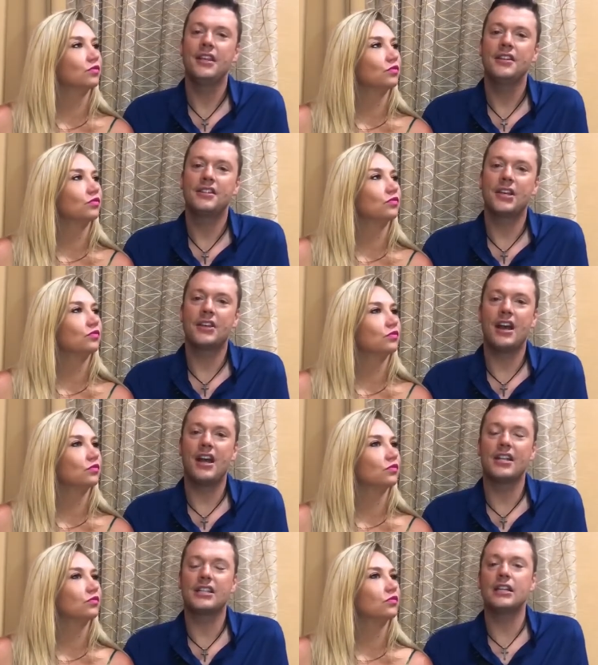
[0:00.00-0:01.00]
Speaker 1: so
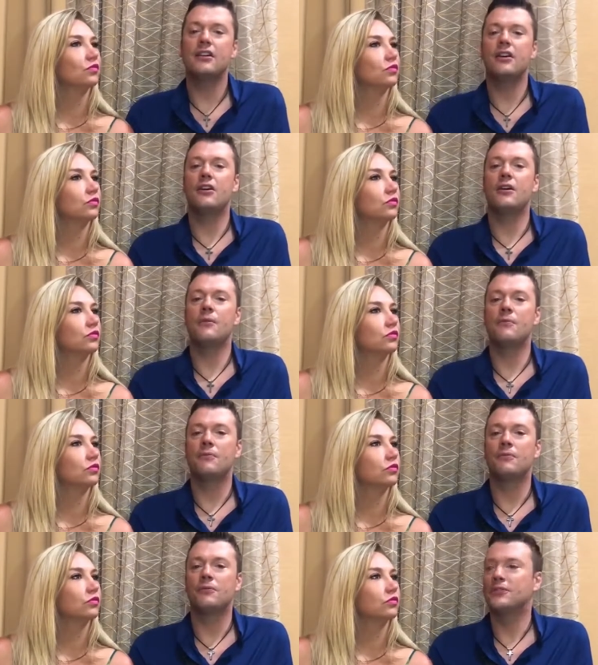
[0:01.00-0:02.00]
guys um,
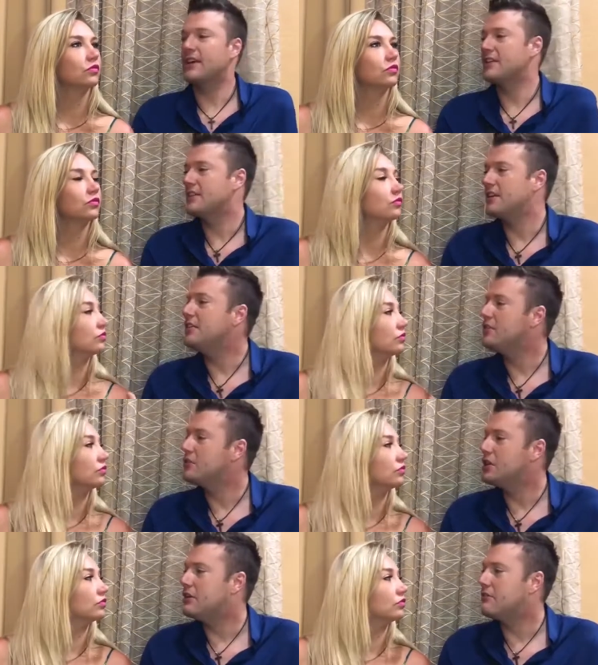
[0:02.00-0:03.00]
with that said
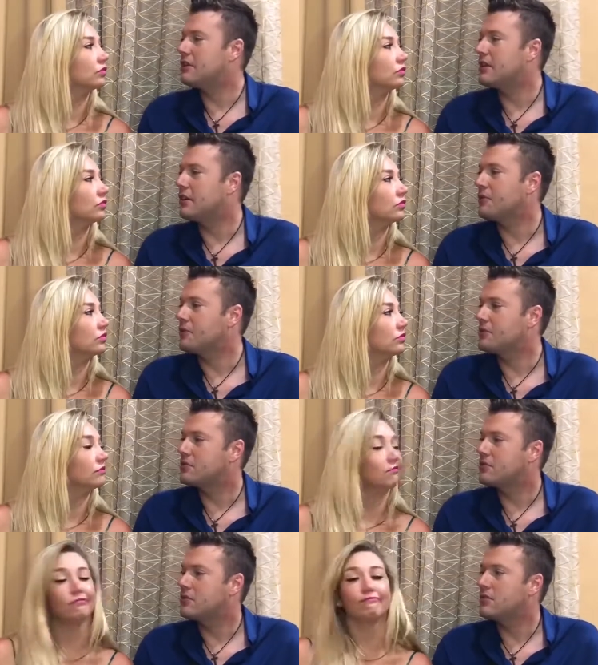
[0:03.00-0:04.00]
do you have anything
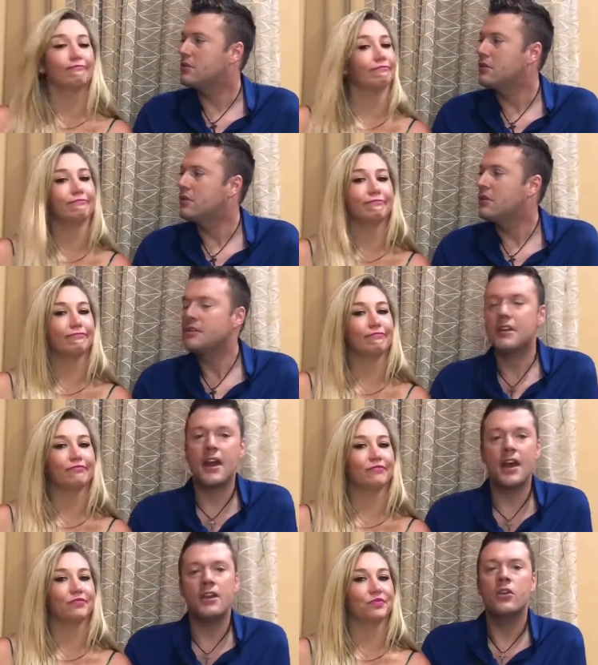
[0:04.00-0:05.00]
else to
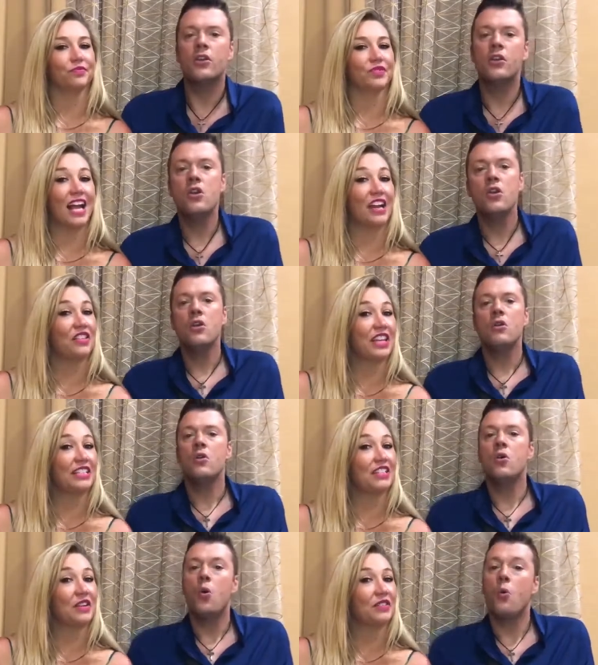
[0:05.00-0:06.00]
add
Speaker 2: I don't think
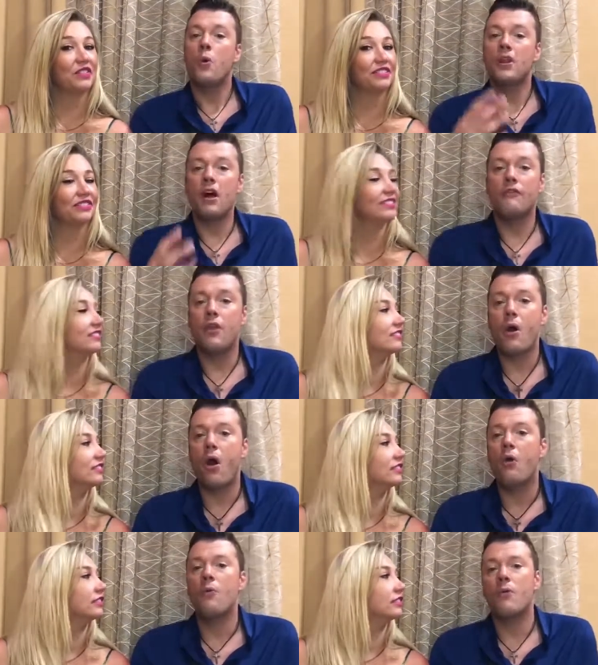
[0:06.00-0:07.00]
so. We
Speaker 1: love you
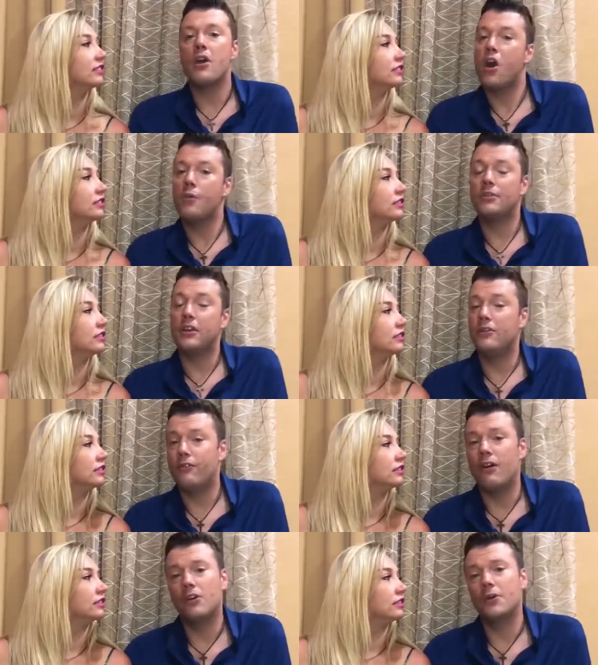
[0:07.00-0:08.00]
all. We hope that you
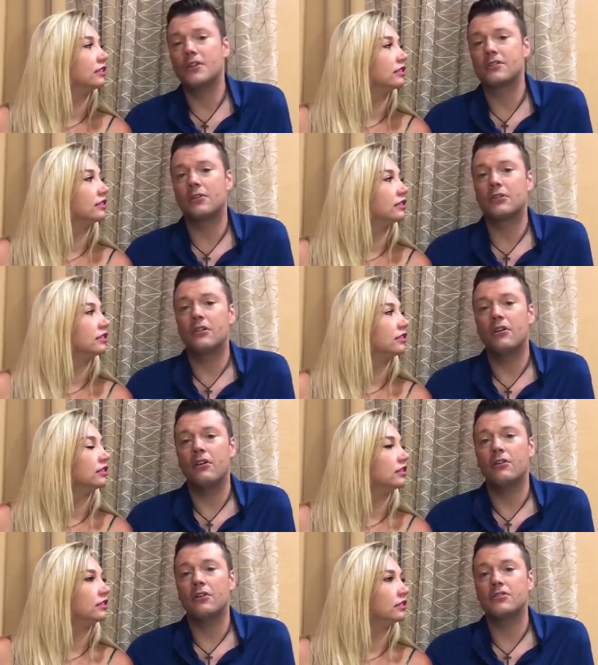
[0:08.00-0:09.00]
follow us on
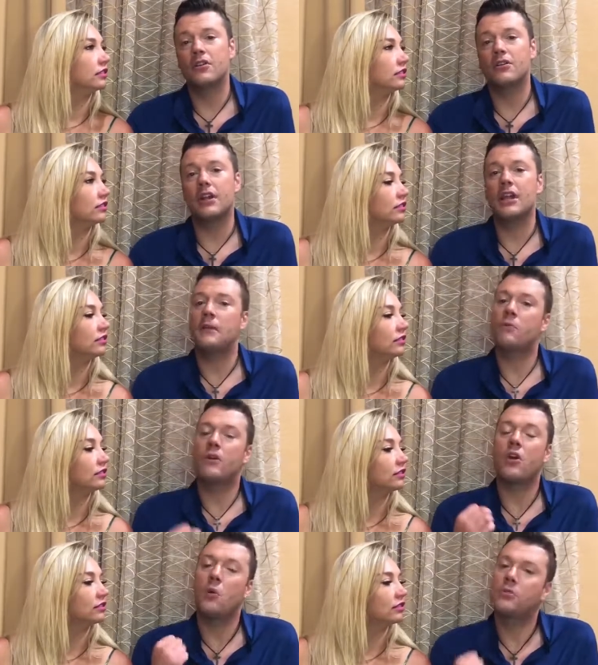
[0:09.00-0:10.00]
on our journey, and
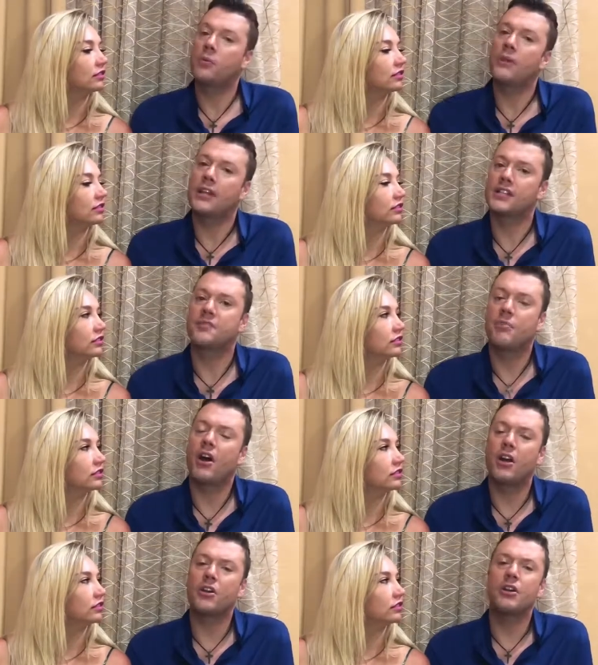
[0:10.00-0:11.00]
we hope that we can
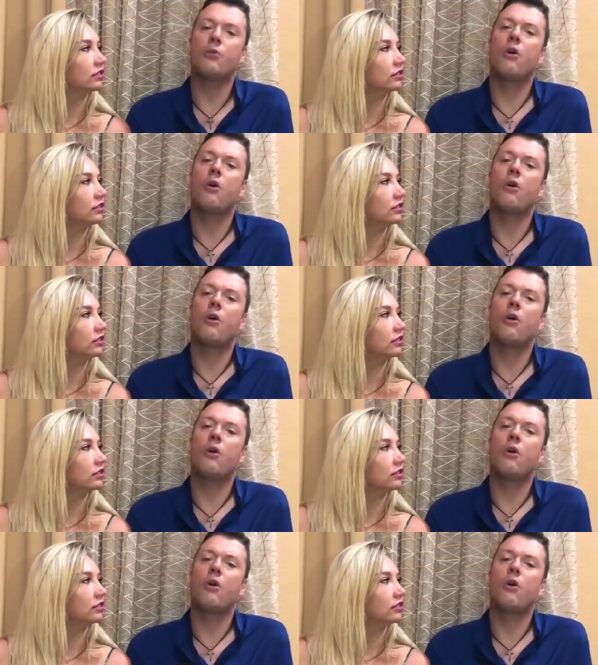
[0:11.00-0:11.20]
inspire you